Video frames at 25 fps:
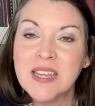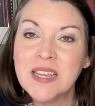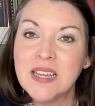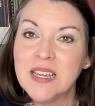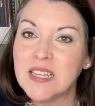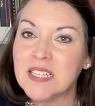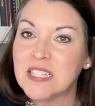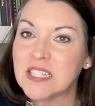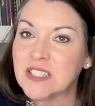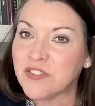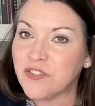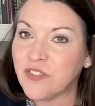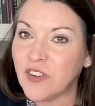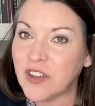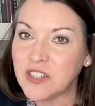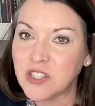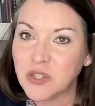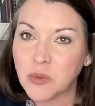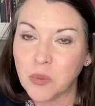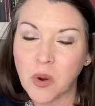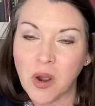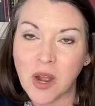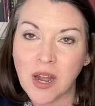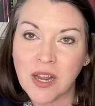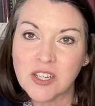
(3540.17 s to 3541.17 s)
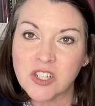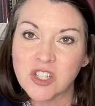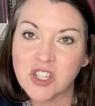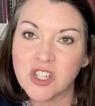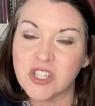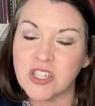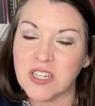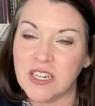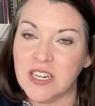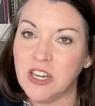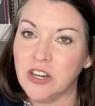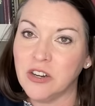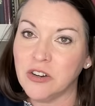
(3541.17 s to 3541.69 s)
It's fun to watch,
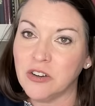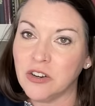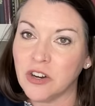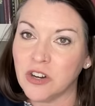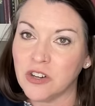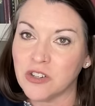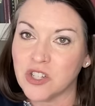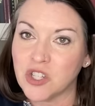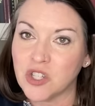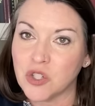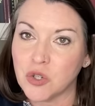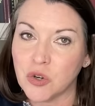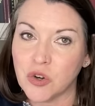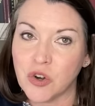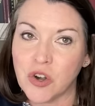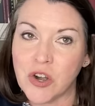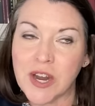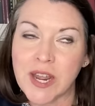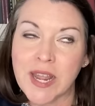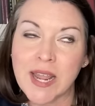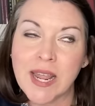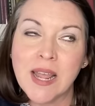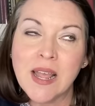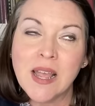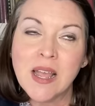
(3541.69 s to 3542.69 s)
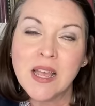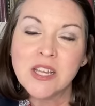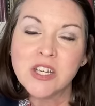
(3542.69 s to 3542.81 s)
to hear her story.